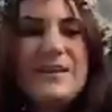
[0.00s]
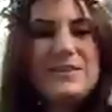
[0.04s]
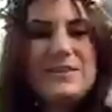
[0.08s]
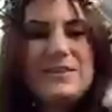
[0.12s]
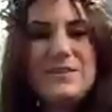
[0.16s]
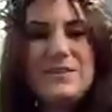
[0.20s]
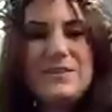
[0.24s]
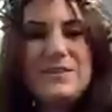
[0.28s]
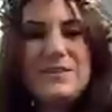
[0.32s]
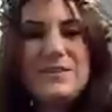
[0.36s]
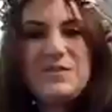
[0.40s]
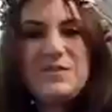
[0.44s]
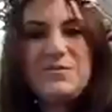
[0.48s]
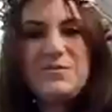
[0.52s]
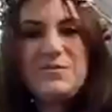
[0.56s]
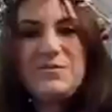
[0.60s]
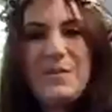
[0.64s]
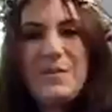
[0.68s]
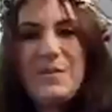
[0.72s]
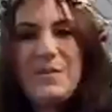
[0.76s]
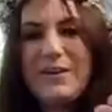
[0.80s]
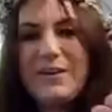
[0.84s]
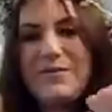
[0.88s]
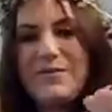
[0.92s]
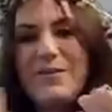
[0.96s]
Just remember,
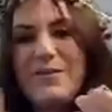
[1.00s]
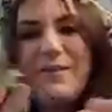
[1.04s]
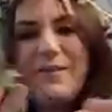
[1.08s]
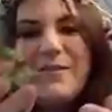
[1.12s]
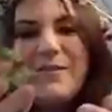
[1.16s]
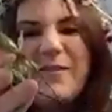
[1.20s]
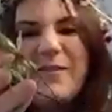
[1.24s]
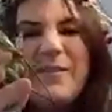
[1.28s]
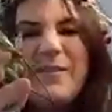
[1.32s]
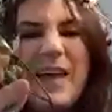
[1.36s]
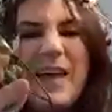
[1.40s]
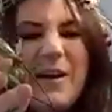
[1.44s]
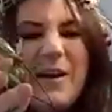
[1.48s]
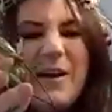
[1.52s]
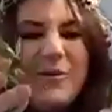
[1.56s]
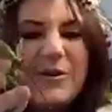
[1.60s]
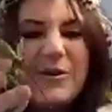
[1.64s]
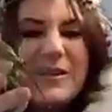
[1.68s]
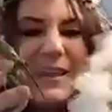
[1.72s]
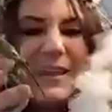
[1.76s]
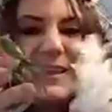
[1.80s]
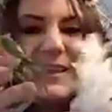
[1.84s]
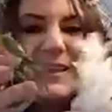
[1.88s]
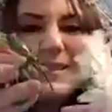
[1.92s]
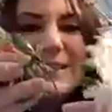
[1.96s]
if you have a flower like
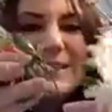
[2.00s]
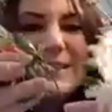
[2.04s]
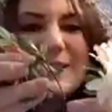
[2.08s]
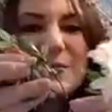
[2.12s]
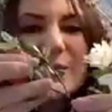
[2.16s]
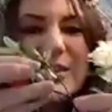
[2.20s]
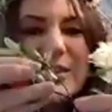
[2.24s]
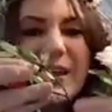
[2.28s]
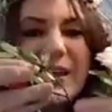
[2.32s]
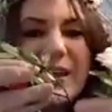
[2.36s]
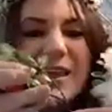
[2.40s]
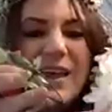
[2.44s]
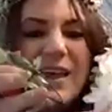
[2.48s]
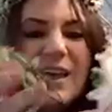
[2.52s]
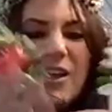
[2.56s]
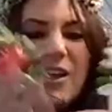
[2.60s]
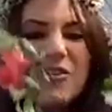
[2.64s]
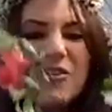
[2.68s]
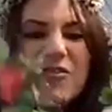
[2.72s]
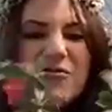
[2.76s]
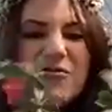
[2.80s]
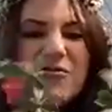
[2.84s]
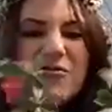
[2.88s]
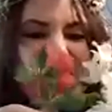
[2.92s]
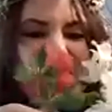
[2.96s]
this with a
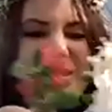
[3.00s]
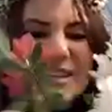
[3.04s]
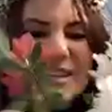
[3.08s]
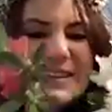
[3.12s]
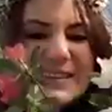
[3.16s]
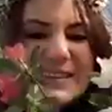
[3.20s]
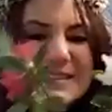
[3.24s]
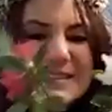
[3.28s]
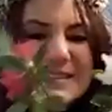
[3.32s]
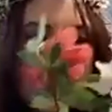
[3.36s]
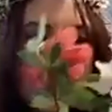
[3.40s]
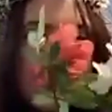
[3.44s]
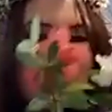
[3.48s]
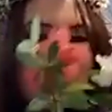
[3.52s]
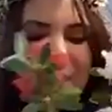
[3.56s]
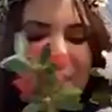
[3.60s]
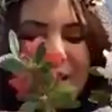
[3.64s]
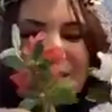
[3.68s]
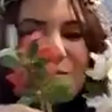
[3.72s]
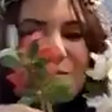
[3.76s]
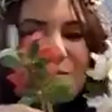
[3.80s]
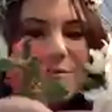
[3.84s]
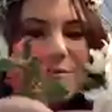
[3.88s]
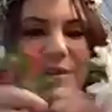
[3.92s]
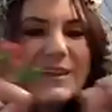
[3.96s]
crunchy stem,
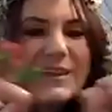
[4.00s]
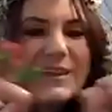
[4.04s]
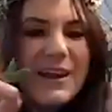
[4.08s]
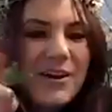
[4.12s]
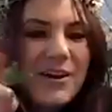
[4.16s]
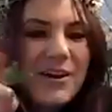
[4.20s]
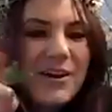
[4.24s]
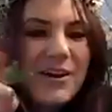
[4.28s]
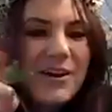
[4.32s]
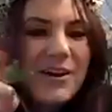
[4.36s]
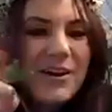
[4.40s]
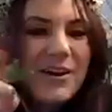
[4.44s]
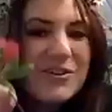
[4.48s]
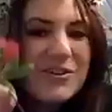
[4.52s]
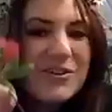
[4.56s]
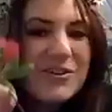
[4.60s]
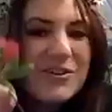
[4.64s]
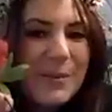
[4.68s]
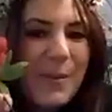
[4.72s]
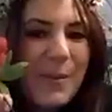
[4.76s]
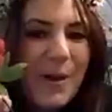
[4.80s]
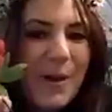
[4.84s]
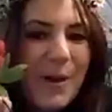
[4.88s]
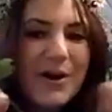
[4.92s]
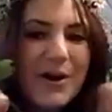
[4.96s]
it's really hard to pull it
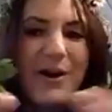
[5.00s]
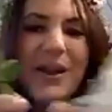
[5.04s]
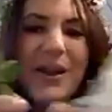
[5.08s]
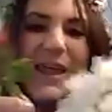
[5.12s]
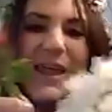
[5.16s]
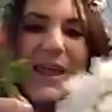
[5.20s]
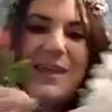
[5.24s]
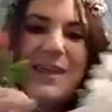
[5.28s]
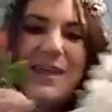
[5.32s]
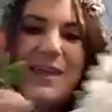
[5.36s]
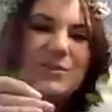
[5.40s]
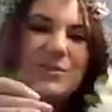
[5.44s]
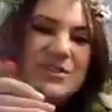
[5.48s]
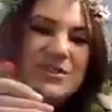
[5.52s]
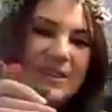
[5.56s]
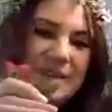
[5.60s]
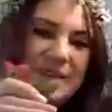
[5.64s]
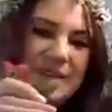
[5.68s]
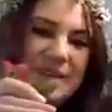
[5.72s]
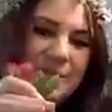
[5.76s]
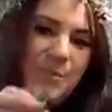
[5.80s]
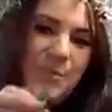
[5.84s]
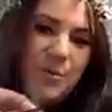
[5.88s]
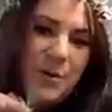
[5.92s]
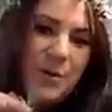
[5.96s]
apart. It will
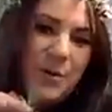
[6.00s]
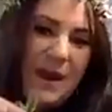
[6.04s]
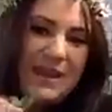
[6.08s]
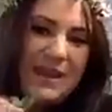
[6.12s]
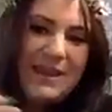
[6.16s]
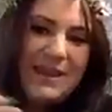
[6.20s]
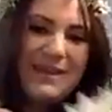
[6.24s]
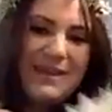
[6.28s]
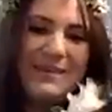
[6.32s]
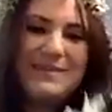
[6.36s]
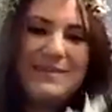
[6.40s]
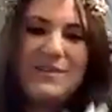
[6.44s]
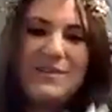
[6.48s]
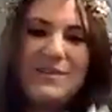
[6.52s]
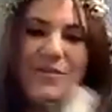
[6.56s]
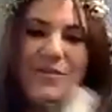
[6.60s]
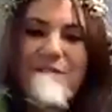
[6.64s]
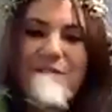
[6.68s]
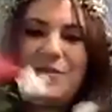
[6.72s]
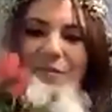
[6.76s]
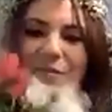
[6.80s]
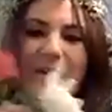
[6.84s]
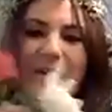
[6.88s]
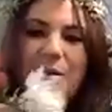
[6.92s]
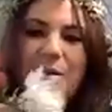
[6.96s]
just break. So
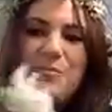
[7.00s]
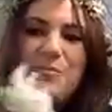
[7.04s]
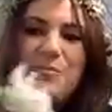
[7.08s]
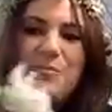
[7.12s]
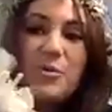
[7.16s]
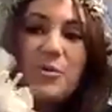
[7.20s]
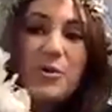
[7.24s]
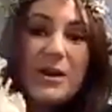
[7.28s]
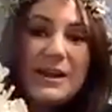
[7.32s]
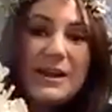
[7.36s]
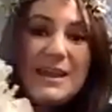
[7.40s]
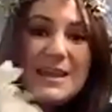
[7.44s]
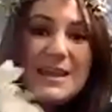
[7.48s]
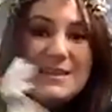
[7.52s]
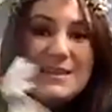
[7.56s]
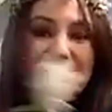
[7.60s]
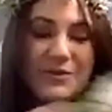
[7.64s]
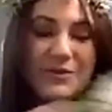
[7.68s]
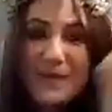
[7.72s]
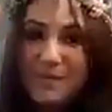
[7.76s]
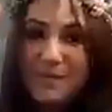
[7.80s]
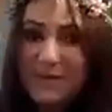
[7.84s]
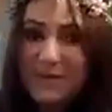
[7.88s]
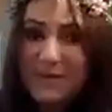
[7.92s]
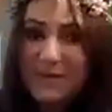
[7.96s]
they're very pretty. They're
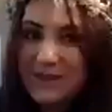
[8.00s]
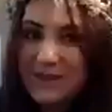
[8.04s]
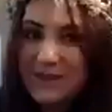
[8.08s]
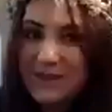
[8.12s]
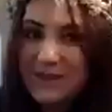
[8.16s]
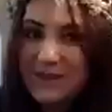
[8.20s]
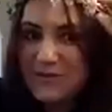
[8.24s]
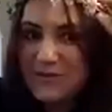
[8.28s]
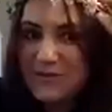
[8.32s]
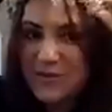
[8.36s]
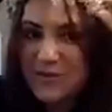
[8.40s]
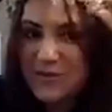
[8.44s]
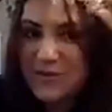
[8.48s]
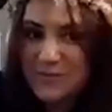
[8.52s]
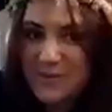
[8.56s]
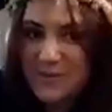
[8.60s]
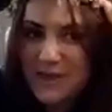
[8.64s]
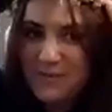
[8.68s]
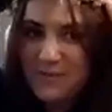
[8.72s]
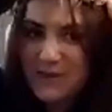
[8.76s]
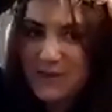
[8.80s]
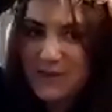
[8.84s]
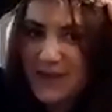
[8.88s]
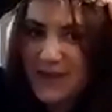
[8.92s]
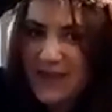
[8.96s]
something that you could
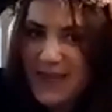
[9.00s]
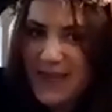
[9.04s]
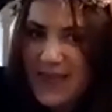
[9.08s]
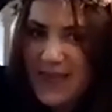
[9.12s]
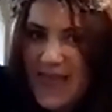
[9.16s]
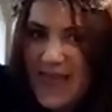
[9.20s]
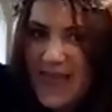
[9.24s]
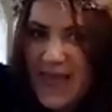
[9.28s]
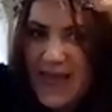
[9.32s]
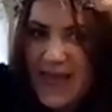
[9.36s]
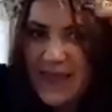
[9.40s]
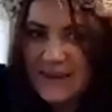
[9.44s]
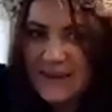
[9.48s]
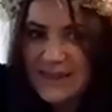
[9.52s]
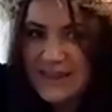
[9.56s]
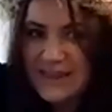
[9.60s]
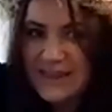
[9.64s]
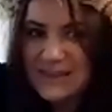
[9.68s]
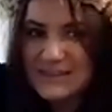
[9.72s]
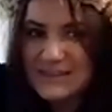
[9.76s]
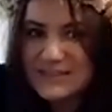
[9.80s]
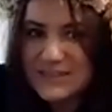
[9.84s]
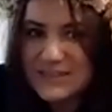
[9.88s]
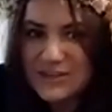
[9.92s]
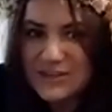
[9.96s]
maybe add
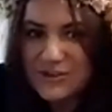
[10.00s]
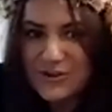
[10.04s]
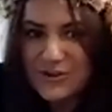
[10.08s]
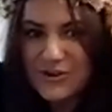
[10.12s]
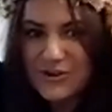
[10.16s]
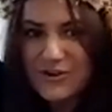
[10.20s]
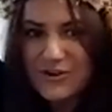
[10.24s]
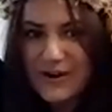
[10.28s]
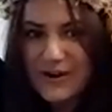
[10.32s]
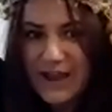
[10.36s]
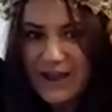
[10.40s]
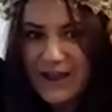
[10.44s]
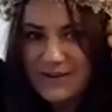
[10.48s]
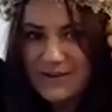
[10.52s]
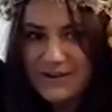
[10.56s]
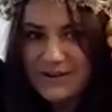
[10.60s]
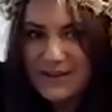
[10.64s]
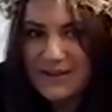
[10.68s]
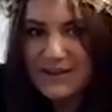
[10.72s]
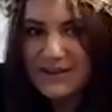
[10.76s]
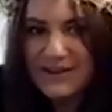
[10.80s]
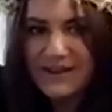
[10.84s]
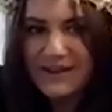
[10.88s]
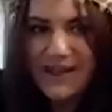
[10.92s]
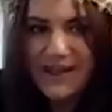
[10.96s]
into your crown
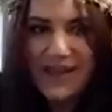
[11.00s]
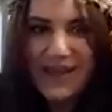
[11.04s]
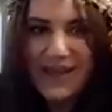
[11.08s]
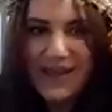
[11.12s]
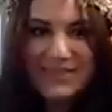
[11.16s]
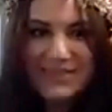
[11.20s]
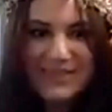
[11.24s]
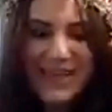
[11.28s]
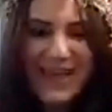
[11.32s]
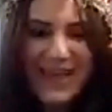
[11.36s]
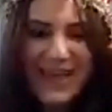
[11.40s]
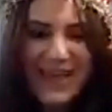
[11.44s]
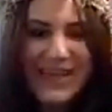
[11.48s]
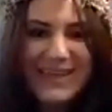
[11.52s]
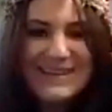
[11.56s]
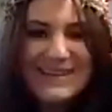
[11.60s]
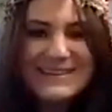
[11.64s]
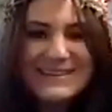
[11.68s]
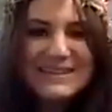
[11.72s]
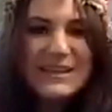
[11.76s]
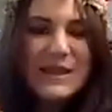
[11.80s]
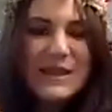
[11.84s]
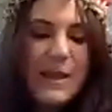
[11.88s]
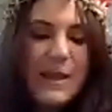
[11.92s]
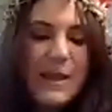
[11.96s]
at the end,
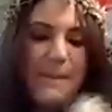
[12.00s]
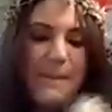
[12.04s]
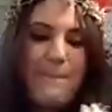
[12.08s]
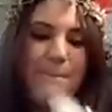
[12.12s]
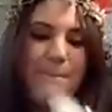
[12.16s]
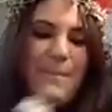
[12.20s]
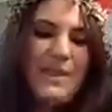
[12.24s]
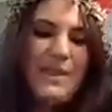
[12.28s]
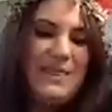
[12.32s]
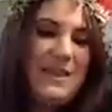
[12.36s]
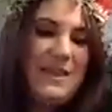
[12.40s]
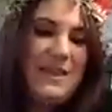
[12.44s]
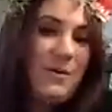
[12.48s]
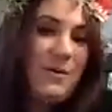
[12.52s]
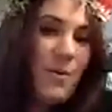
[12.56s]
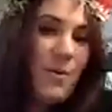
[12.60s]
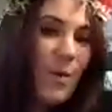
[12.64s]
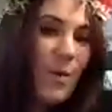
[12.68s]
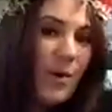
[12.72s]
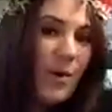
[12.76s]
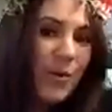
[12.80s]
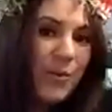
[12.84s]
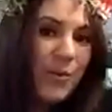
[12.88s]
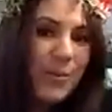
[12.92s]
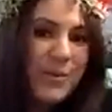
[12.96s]
but they
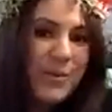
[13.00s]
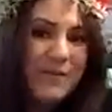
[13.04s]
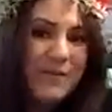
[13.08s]
won't be